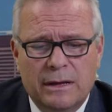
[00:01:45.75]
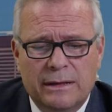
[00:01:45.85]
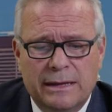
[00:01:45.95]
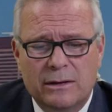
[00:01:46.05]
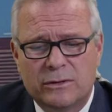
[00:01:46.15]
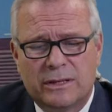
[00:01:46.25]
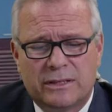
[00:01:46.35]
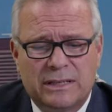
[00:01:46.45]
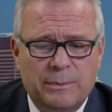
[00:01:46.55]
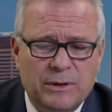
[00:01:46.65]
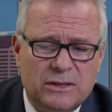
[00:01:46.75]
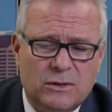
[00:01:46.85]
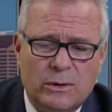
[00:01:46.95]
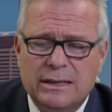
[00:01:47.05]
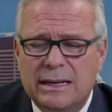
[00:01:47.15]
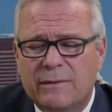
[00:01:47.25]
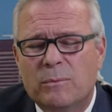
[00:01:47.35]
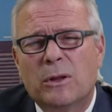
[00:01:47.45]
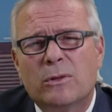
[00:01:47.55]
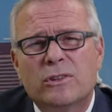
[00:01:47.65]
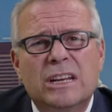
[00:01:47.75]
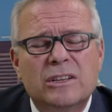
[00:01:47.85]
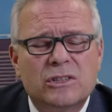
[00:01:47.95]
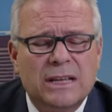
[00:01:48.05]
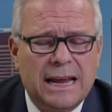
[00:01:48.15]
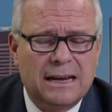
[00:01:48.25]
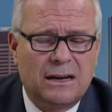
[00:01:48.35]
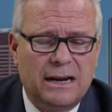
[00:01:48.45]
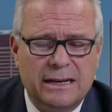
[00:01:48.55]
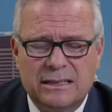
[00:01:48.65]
They used the CP story and didn't even bother to change the headline.